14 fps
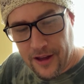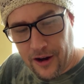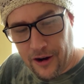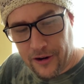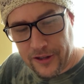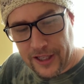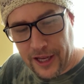
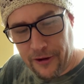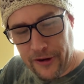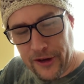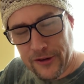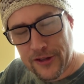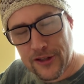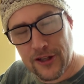
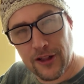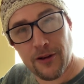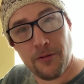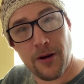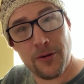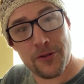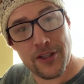
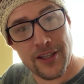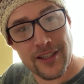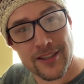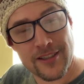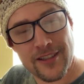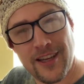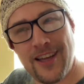
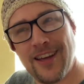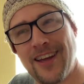arteriosclerosis.